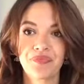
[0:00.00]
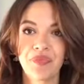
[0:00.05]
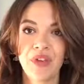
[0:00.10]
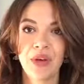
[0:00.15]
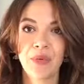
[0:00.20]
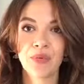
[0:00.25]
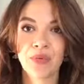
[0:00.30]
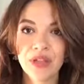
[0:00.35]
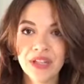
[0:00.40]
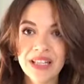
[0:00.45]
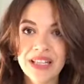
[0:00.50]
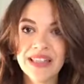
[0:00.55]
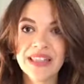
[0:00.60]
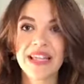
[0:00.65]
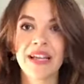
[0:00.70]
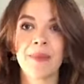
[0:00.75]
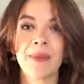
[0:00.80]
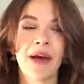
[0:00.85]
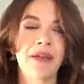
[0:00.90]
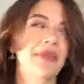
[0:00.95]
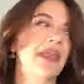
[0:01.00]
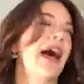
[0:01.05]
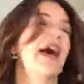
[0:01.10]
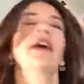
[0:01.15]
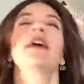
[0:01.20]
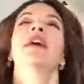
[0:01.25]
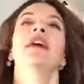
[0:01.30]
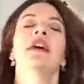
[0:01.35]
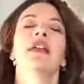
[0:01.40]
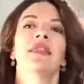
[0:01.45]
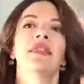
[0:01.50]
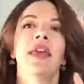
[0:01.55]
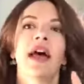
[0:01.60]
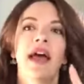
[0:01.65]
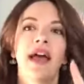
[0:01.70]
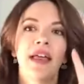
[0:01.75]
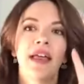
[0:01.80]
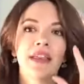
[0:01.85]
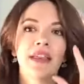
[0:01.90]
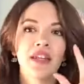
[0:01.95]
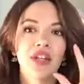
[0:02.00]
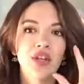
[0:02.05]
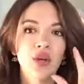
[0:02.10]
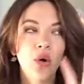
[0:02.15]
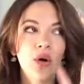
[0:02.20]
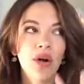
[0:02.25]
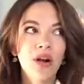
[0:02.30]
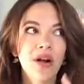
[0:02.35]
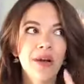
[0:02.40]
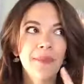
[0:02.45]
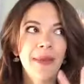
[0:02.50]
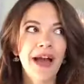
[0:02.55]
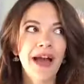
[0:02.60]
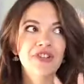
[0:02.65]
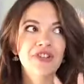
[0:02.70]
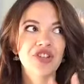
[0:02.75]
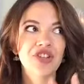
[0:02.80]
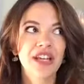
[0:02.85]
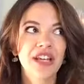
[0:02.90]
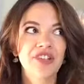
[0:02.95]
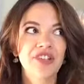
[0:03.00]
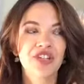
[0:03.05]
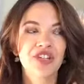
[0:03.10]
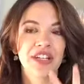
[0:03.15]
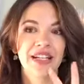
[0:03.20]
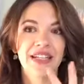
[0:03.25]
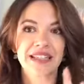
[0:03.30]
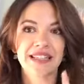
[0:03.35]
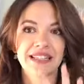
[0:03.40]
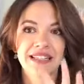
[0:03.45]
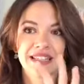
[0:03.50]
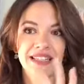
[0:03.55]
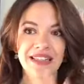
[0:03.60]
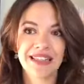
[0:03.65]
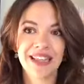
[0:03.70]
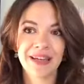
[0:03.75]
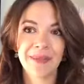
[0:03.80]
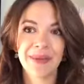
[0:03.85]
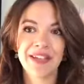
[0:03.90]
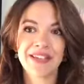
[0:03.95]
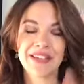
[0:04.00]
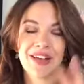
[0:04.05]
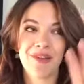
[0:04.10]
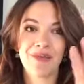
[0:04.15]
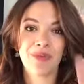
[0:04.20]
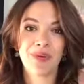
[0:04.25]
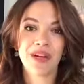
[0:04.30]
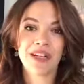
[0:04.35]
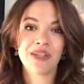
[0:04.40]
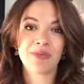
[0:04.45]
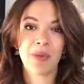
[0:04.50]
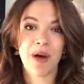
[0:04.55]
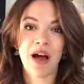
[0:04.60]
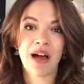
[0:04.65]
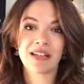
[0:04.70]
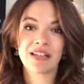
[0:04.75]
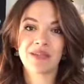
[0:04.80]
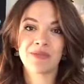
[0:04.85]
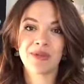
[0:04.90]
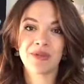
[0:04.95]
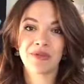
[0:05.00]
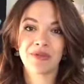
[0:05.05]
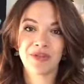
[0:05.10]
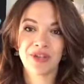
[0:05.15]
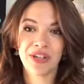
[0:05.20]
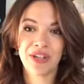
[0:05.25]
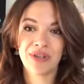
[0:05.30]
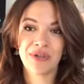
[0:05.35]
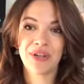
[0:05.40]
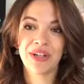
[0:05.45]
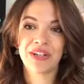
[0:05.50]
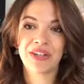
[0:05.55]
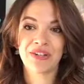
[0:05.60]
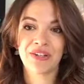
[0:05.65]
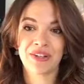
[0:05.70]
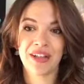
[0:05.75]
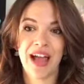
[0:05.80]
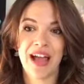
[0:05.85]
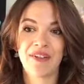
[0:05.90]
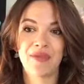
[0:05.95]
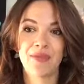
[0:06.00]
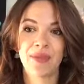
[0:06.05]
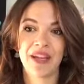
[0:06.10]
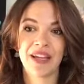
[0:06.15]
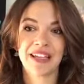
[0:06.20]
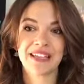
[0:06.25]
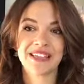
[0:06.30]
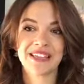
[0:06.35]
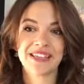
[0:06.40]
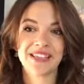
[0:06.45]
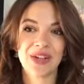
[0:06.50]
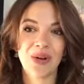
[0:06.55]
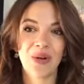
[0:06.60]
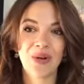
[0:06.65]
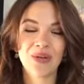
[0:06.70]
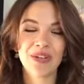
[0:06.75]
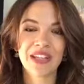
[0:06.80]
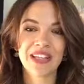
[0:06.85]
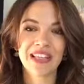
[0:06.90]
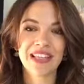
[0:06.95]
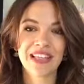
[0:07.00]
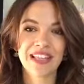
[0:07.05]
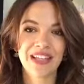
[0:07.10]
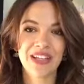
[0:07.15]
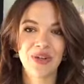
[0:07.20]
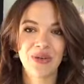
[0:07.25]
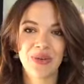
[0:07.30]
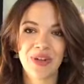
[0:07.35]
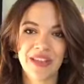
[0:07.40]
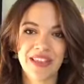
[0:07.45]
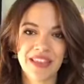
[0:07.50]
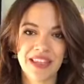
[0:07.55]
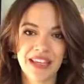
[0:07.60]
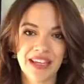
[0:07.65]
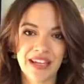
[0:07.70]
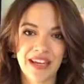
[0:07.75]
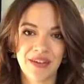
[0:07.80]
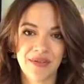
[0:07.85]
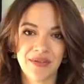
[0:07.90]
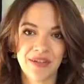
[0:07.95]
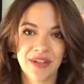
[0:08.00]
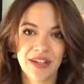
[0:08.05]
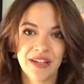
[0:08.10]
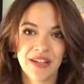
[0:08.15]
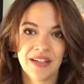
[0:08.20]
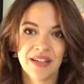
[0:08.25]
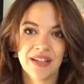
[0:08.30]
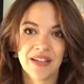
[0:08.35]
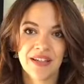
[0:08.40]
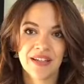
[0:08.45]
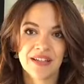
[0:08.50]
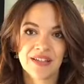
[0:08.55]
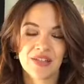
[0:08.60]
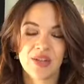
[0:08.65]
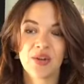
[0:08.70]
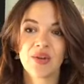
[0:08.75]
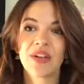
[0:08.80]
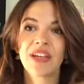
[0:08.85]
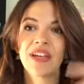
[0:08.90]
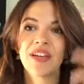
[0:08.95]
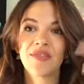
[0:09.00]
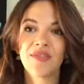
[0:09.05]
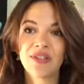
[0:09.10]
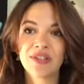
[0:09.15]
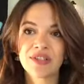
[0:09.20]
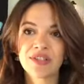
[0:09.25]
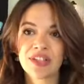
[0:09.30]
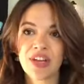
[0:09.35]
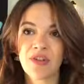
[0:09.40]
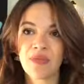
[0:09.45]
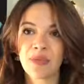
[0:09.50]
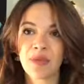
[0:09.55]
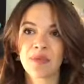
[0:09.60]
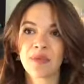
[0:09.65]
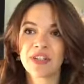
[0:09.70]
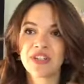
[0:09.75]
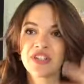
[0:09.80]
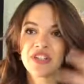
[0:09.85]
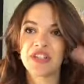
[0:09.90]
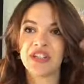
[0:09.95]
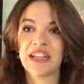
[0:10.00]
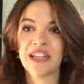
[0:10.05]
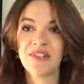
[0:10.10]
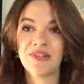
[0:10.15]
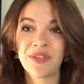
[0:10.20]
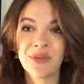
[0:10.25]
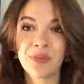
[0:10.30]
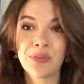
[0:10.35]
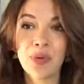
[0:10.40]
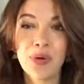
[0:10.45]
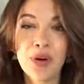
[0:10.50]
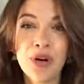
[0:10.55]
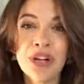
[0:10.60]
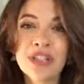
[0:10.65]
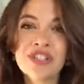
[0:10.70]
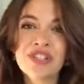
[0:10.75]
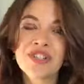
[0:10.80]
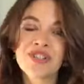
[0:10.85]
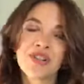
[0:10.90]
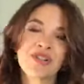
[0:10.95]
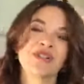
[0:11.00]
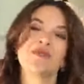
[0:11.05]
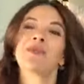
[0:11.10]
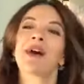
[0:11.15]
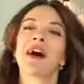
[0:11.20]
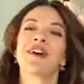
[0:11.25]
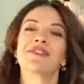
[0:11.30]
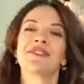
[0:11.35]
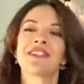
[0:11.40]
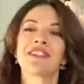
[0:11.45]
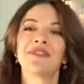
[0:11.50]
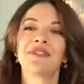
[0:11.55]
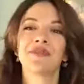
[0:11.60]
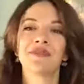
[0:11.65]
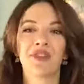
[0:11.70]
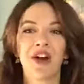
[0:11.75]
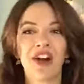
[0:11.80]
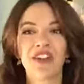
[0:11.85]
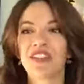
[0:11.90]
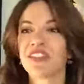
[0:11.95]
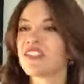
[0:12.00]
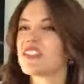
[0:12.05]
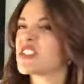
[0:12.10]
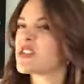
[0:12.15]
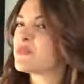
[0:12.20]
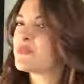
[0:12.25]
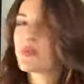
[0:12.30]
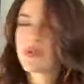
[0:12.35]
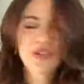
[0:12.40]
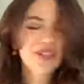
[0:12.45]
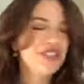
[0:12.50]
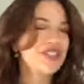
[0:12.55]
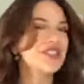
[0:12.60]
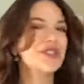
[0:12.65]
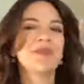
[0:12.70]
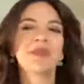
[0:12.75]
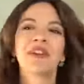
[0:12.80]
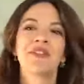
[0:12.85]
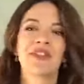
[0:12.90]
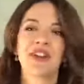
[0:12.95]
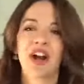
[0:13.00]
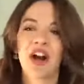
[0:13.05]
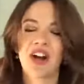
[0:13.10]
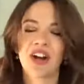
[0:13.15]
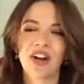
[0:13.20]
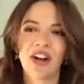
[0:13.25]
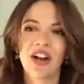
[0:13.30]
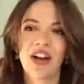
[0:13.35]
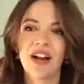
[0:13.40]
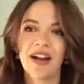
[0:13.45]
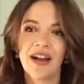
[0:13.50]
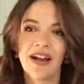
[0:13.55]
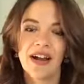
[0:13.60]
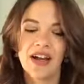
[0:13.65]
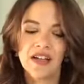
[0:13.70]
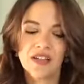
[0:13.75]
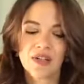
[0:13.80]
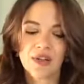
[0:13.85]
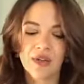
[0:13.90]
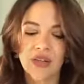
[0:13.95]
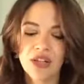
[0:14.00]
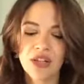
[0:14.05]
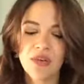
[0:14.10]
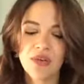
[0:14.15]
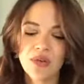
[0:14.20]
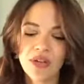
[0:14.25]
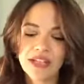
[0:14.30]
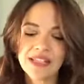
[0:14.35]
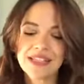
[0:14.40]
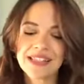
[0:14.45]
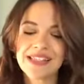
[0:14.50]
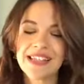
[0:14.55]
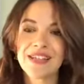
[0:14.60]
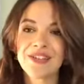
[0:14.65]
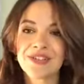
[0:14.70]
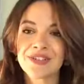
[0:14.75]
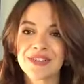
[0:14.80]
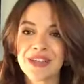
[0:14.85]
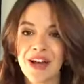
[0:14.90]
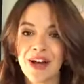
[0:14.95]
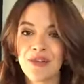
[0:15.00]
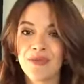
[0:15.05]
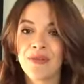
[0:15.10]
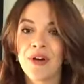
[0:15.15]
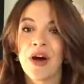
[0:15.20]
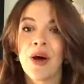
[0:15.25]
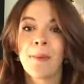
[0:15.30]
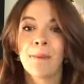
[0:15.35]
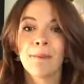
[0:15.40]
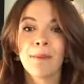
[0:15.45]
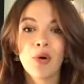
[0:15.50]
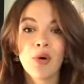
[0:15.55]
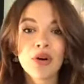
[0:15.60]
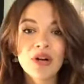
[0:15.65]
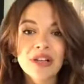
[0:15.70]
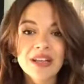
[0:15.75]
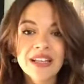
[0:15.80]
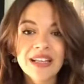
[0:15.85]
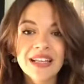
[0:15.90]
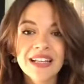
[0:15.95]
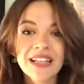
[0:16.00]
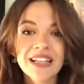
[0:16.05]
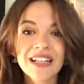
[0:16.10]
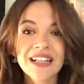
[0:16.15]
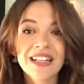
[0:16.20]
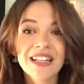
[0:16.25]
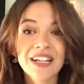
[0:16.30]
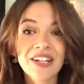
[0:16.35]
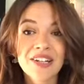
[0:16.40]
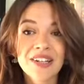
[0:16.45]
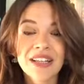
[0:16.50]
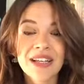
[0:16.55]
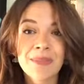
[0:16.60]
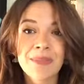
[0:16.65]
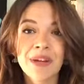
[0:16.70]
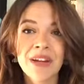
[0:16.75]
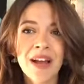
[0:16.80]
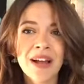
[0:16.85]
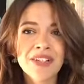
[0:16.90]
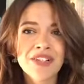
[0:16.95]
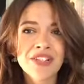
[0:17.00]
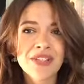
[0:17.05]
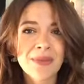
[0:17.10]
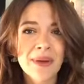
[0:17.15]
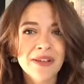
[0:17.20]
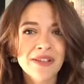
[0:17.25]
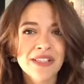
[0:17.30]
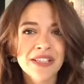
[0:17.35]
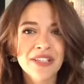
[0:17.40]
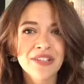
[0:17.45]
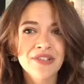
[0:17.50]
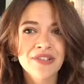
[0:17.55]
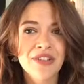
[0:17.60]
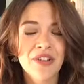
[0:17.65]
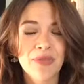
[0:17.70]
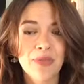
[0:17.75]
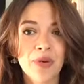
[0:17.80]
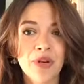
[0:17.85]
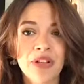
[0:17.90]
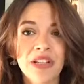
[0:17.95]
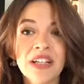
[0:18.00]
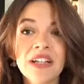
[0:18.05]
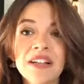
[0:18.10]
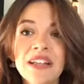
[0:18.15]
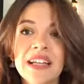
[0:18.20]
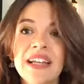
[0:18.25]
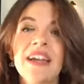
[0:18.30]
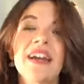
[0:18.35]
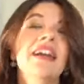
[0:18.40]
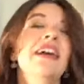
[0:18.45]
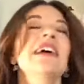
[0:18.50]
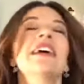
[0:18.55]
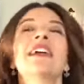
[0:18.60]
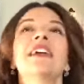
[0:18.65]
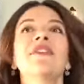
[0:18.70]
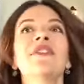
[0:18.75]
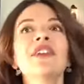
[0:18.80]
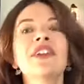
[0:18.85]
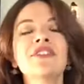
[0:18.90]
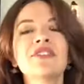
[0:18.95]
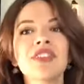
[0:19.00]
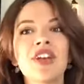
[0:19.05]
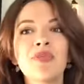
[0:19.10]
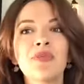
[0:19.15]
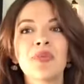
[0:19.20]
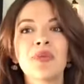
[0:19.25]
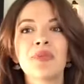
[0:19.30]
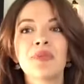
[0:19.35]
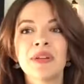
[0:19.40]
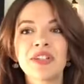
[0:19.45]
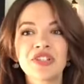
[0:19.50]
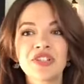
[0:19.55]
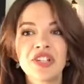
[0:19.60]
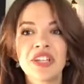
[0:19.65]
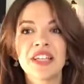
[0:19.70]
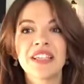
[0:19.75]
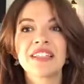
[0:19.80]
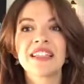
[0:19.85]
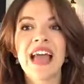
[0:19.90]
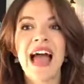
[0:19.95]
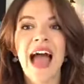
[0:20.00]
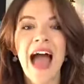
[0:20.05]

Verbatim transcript: Really think about that that your imagination is the limits of what is possible for you in your life because it's the only thing that you can think of. So give yourself permission to even push those bounds even farther, just push them even harder so that you can see yourself more clearly, but not just about seeing yourself more clearly, giving yourself permission to